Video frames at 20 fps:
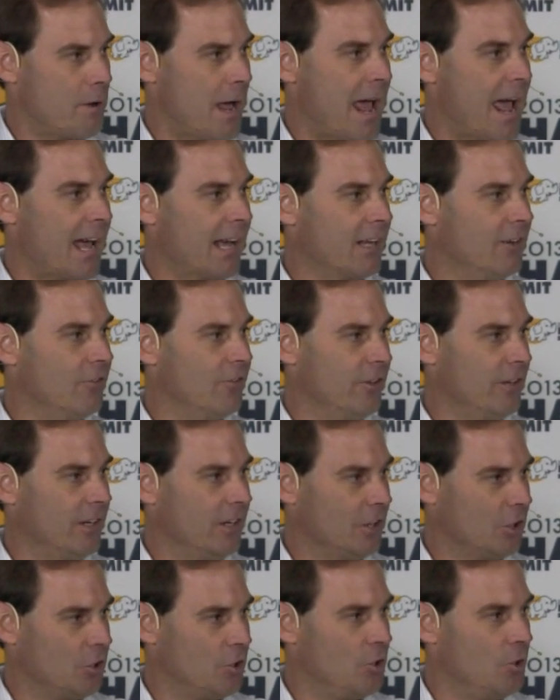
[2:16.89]

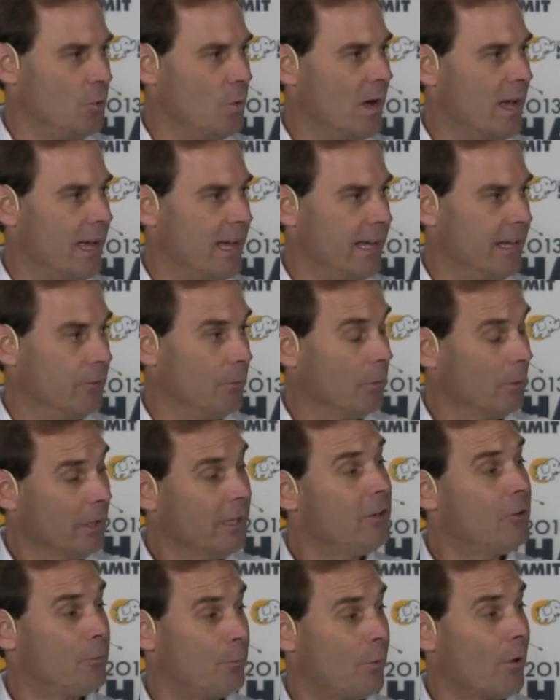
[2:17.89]
packaging, QA, and
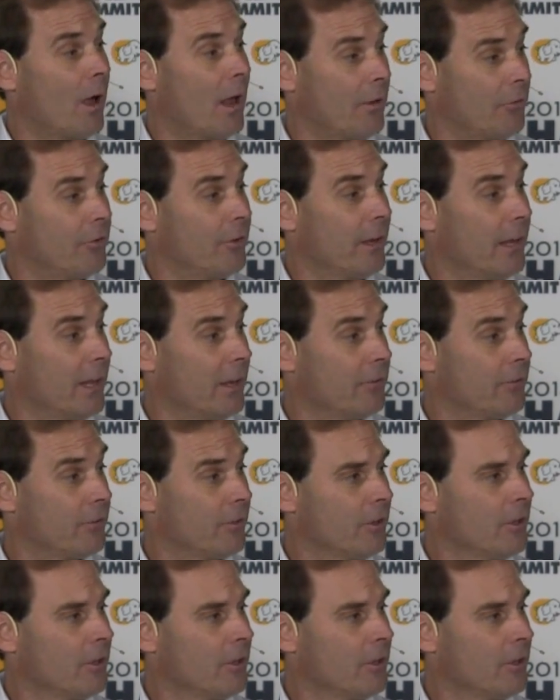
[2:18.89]
release process.